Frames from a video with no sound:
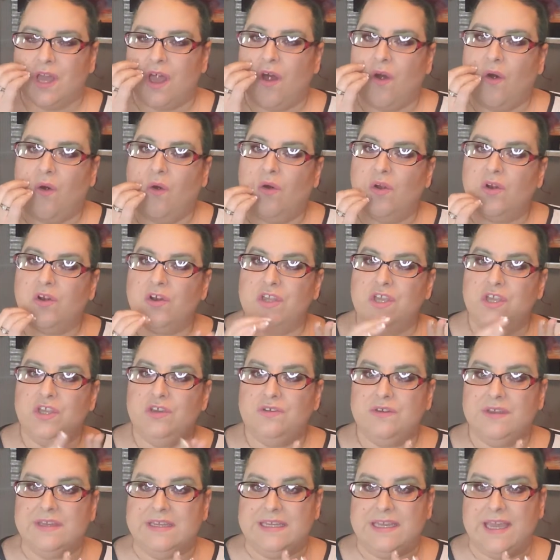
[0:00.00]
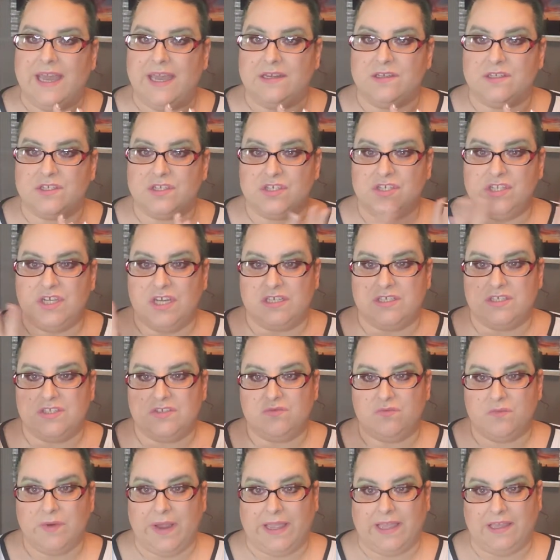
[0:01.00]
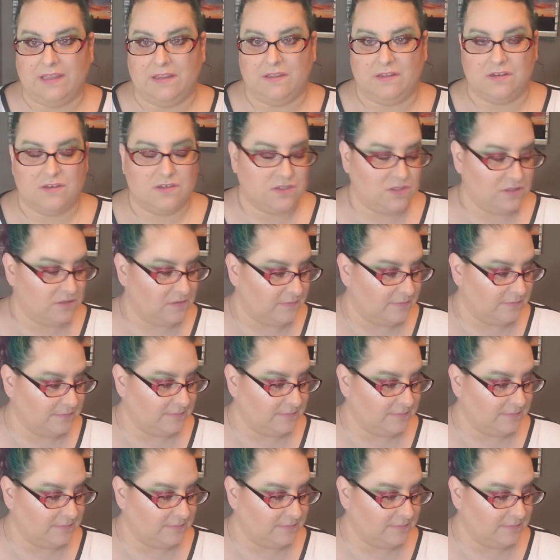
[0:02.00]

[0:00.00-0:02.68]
Or you can get just regulars.